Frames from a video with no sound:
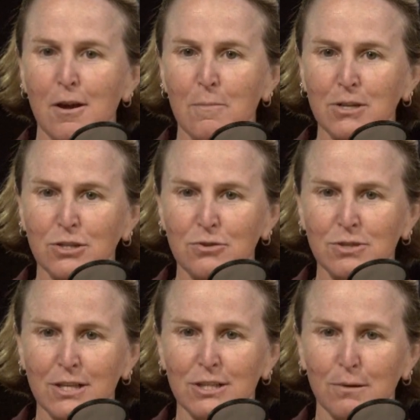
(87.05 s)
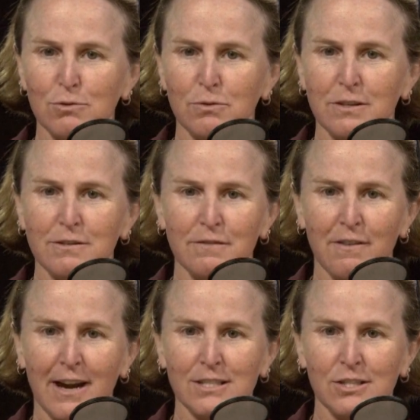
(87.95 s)
but it's using some sort of
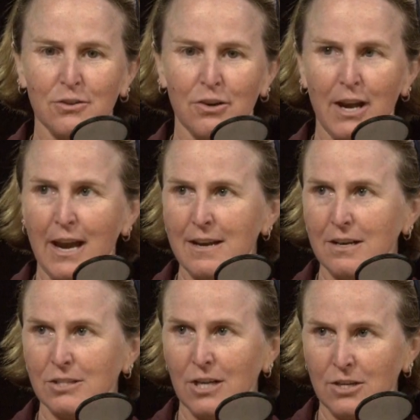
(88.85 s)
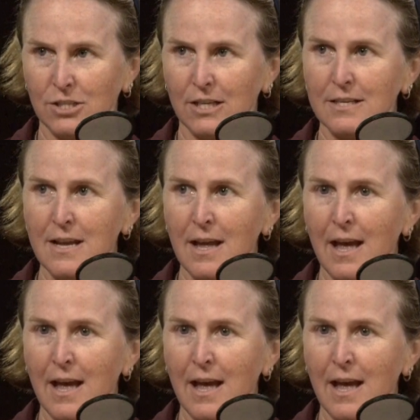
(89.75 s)
device to create a suction.